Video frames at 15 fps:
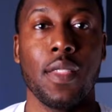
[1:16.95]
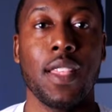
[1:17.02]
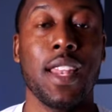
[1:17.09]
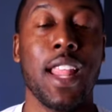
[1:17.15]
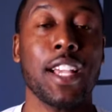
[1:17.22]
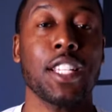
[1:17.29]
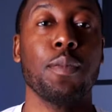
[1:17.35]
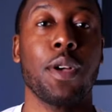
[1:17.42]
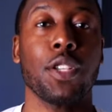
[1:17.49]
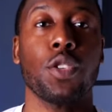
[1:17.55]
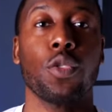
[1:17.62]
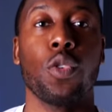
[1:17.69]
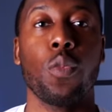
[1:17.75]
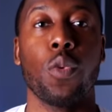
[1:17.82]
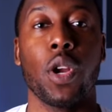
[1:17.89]
The next
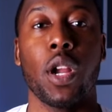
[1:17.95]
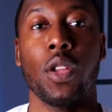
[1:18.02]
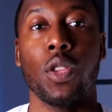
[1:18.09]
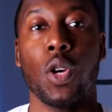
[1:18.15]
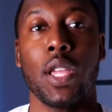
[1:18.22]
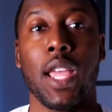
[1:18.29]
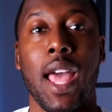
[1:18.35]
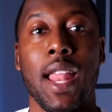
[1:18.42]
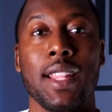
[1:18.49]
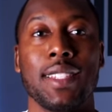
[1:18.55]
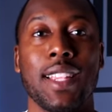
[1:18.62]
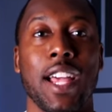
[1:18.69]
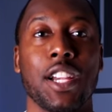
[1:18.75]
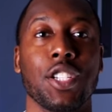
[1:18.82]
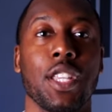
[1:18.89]
muscle group we're gonna look at is
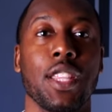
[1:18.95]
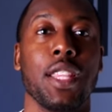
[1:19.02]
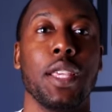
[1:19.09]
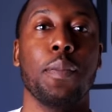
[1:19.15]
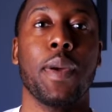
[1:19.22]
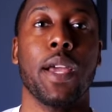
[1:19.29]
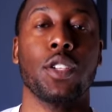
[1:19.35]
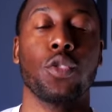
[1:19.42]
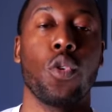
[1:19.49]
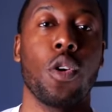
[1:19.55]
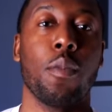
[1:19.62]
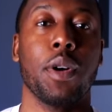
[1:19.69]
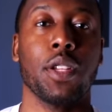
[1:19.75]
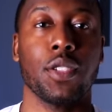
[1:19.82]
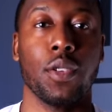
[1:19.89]
actually the pectoral
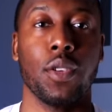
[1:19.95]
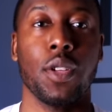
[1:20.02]
muscle.